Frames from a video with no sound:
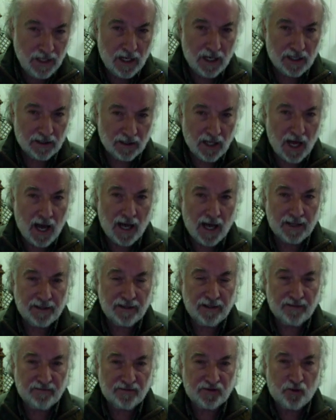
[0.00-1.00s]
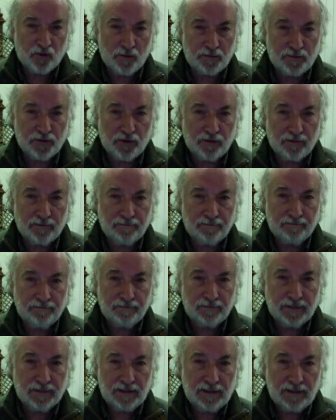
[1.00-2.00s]
a lot of scripture.
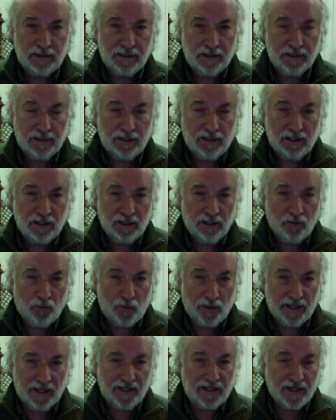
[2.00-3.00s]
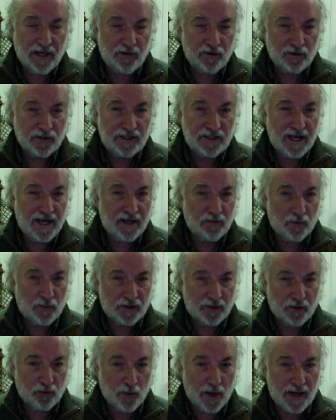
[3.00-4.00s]
We need to understand
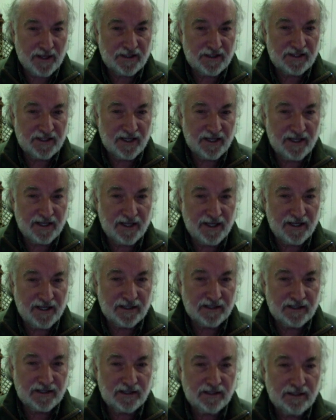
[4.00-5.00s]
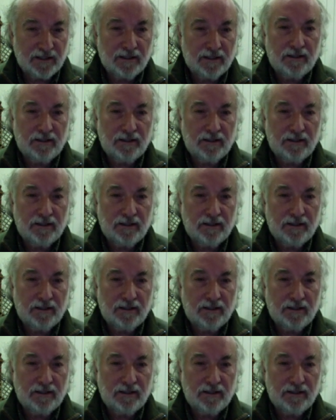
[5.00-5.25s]
what the great city is.